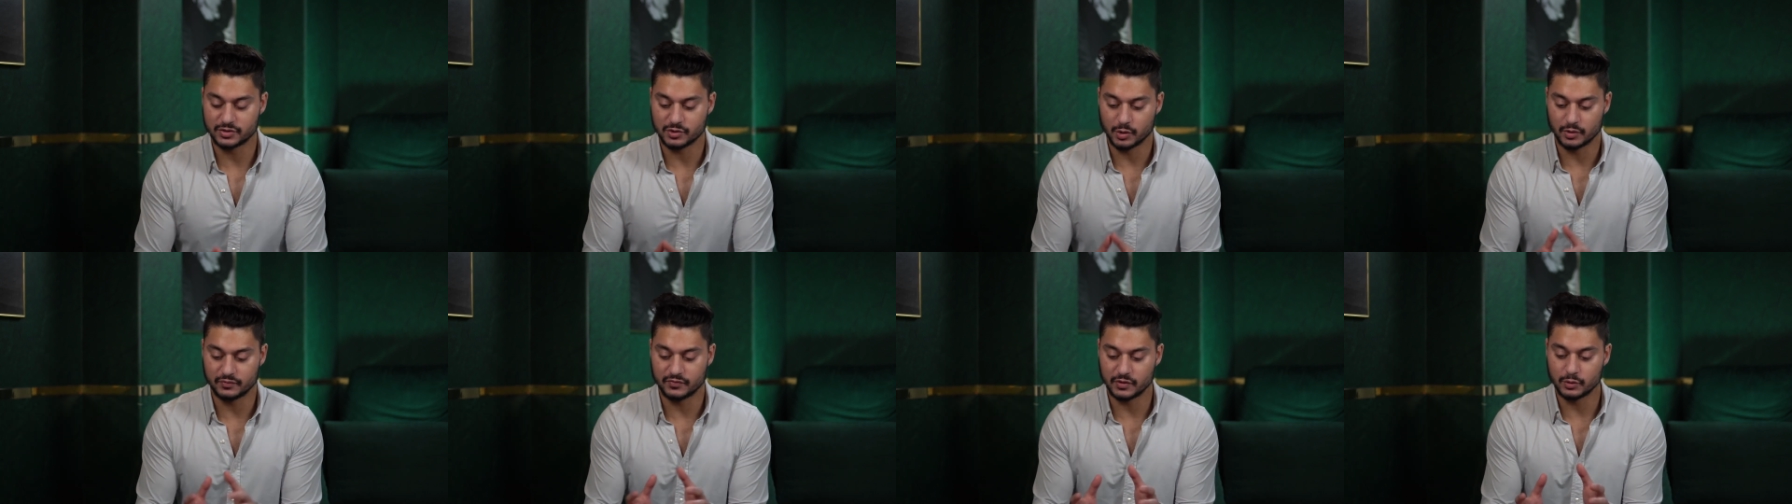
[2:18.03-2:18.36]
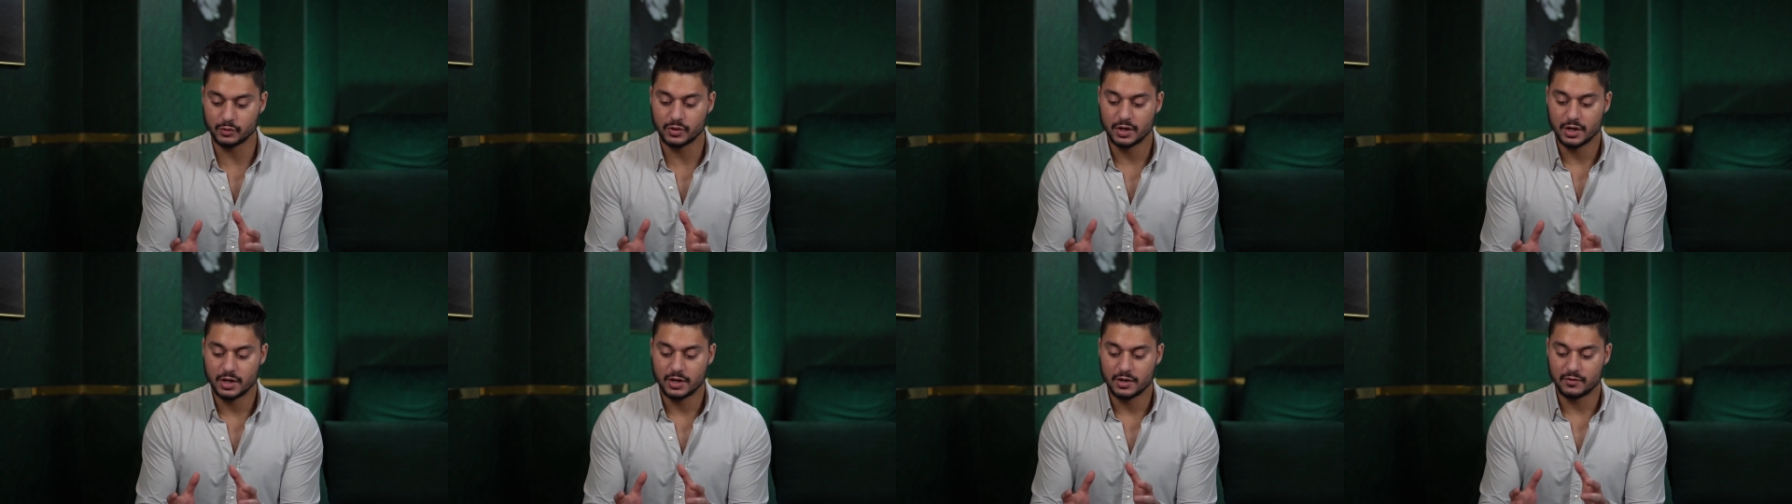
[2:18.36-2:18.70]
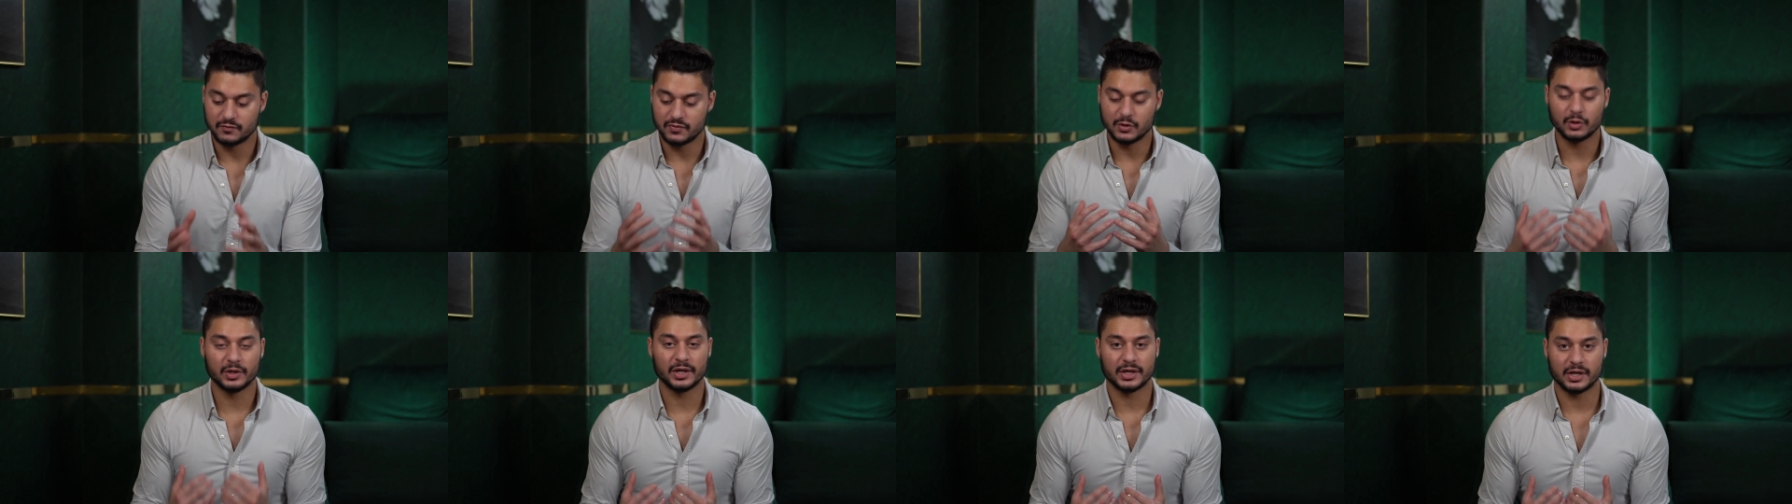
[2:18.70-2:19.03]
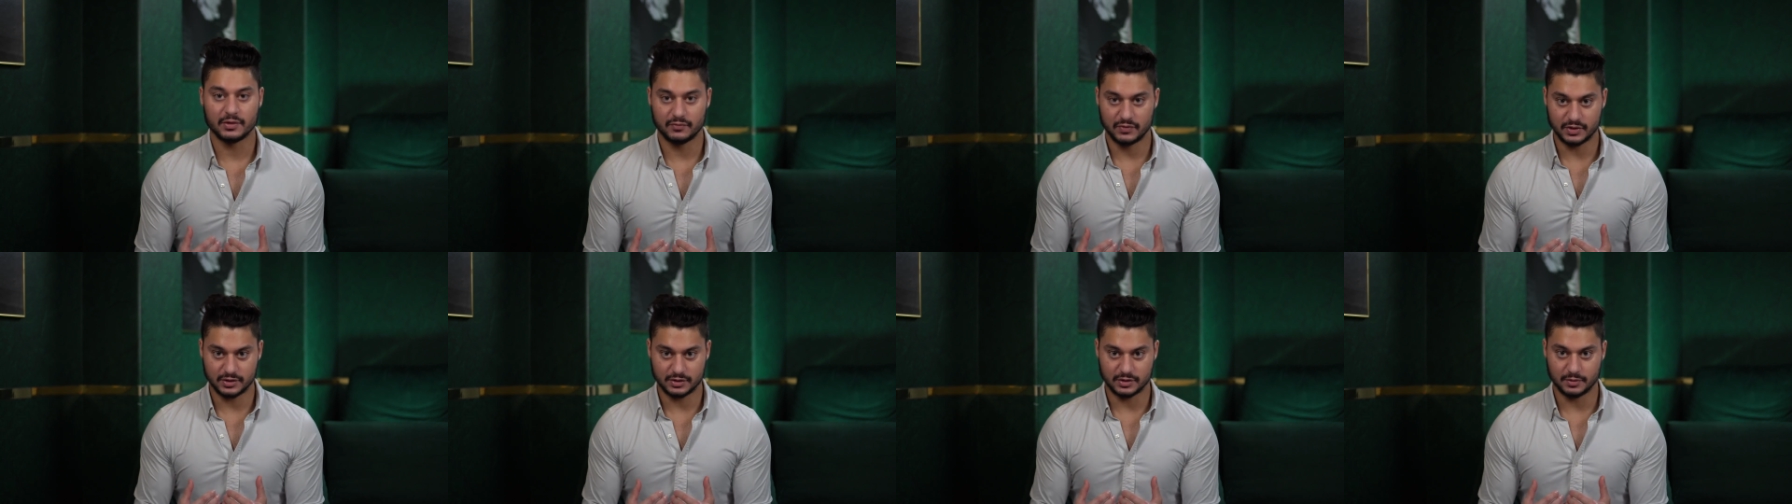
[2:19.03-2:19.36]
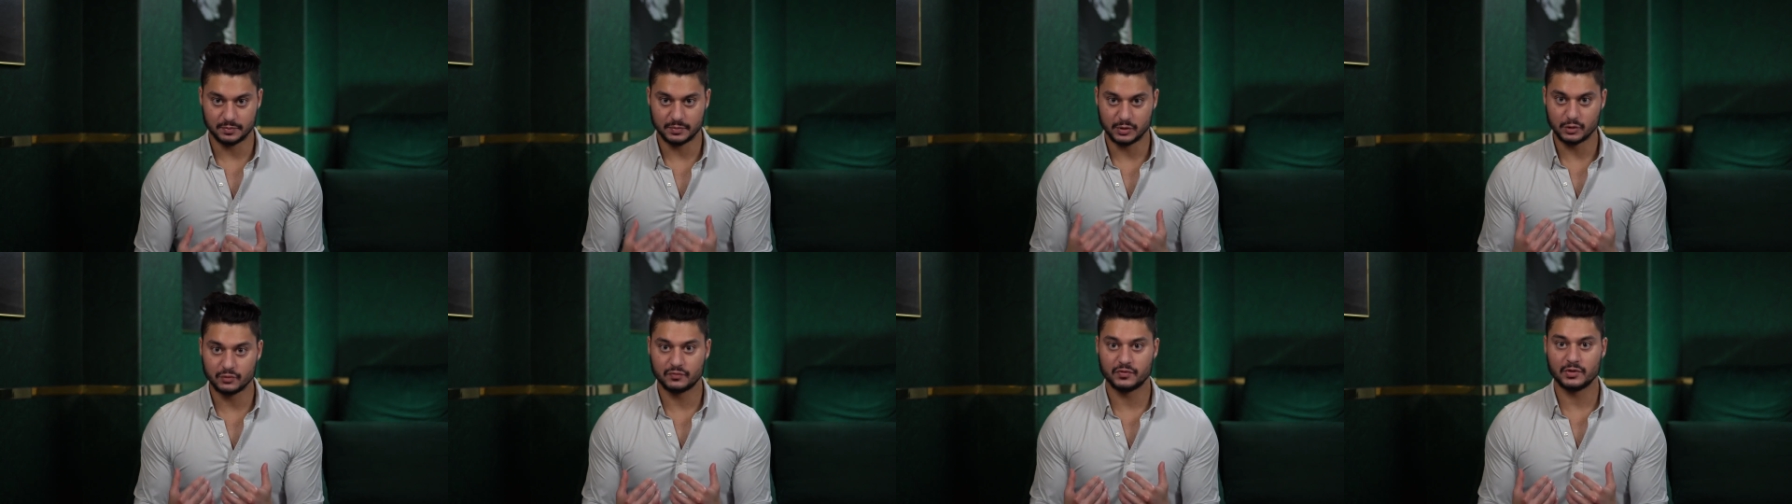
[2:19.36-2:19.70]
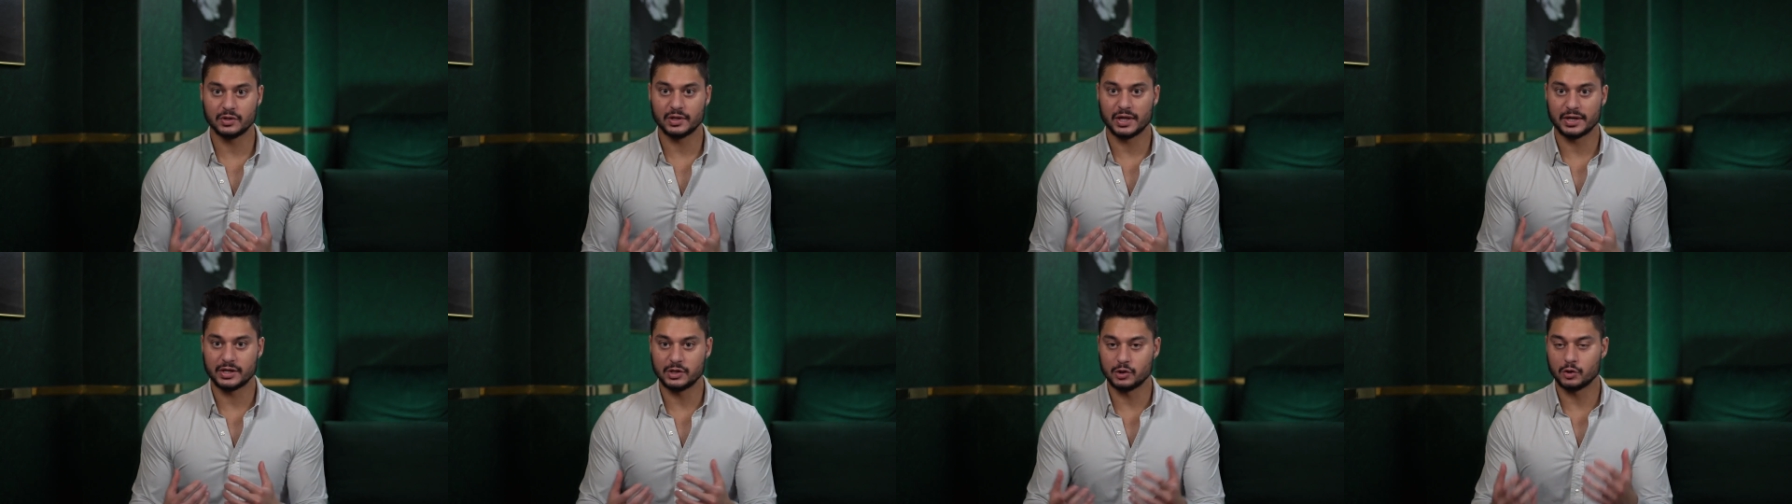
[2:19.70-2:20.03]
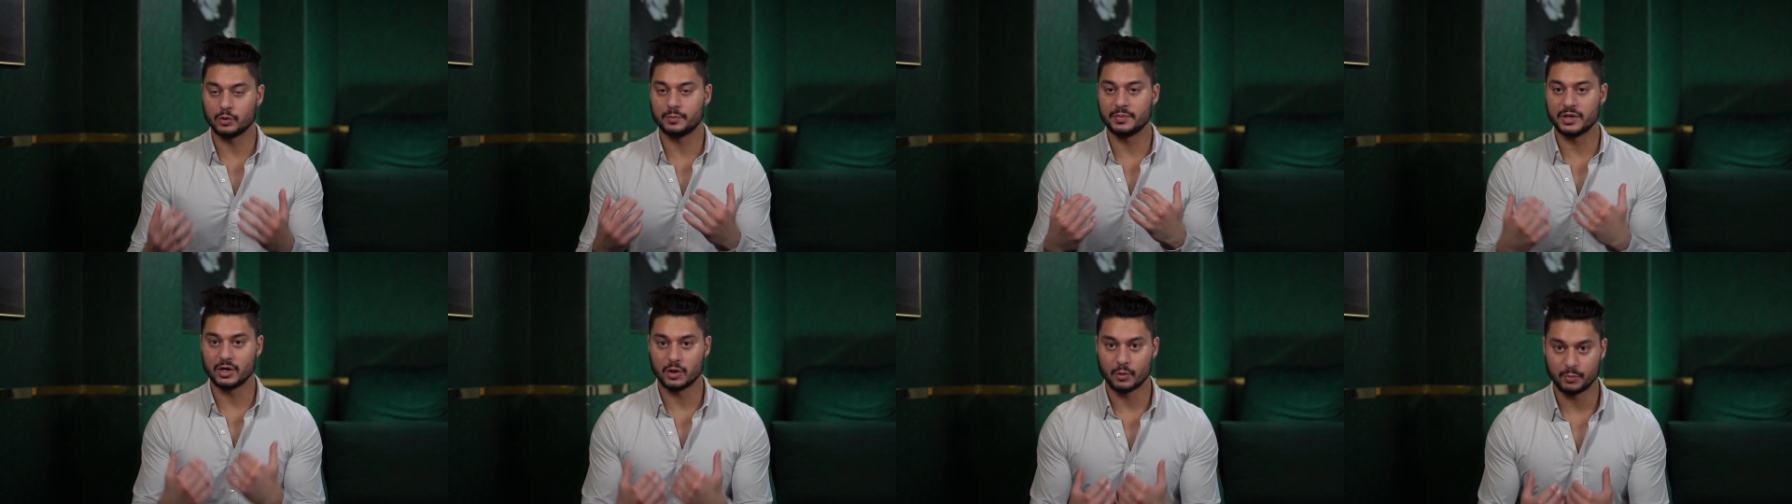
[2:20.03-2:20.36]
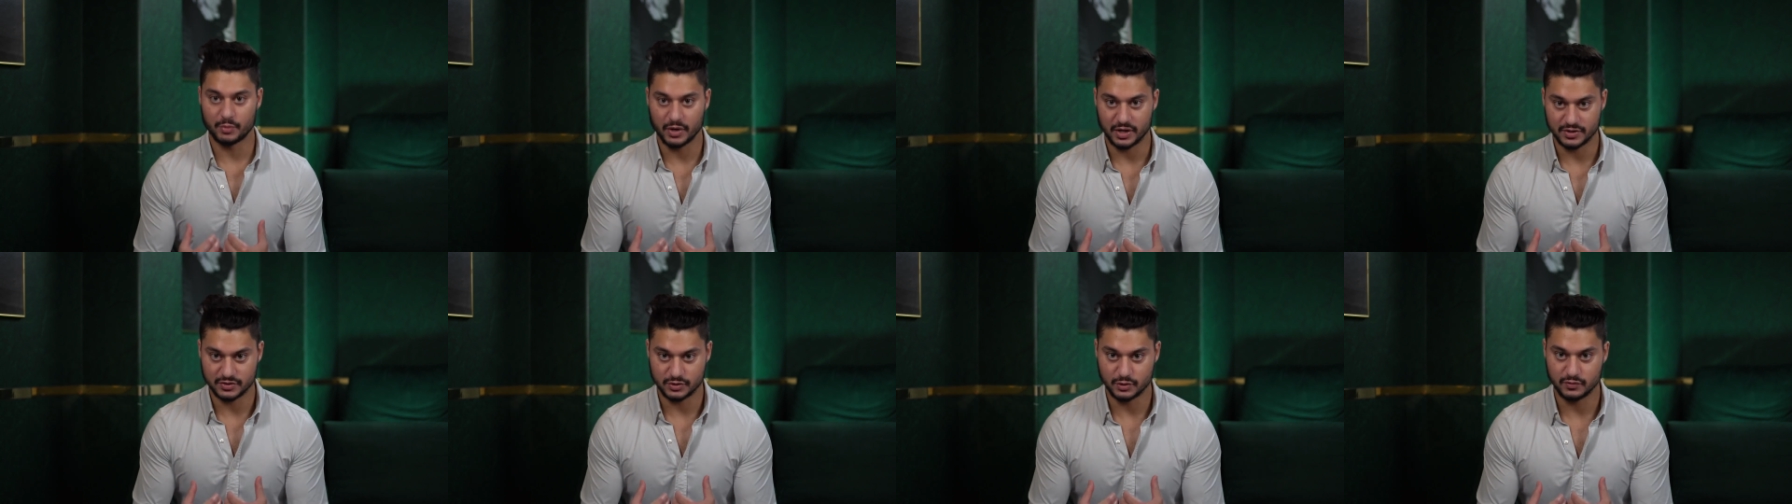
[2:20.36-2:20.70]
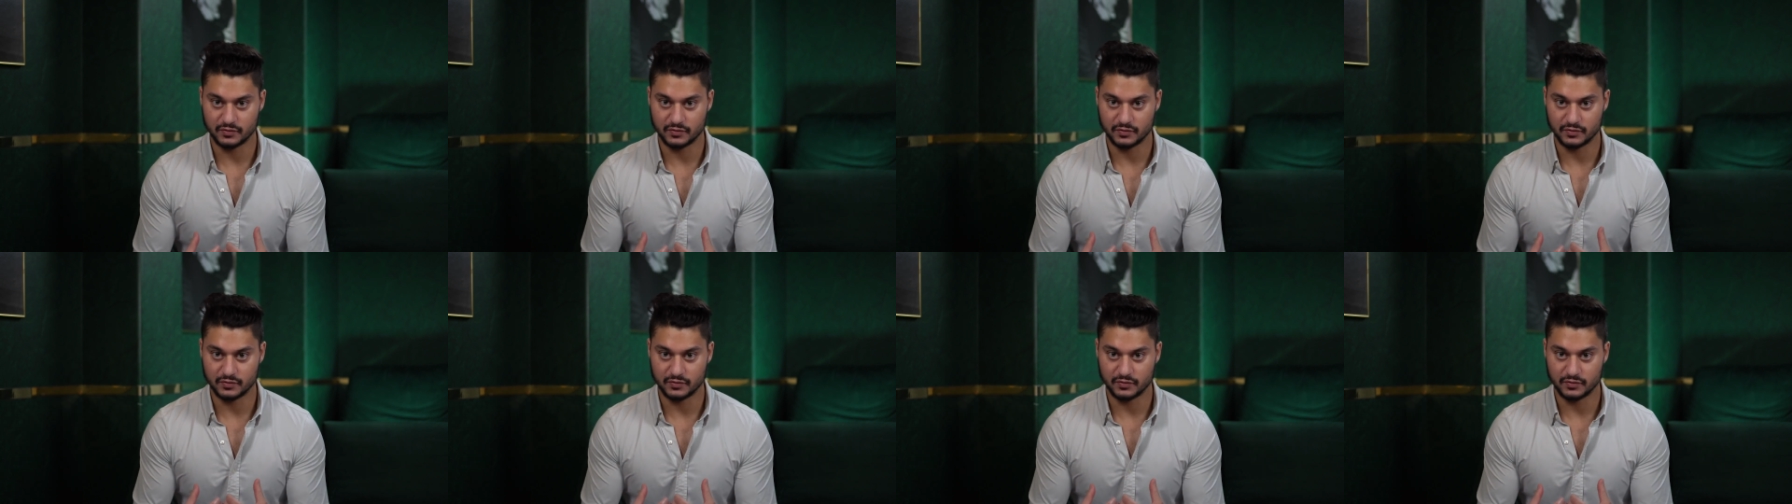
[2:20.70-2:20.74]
So if you feel like a victim, you feel like you're being oppressed.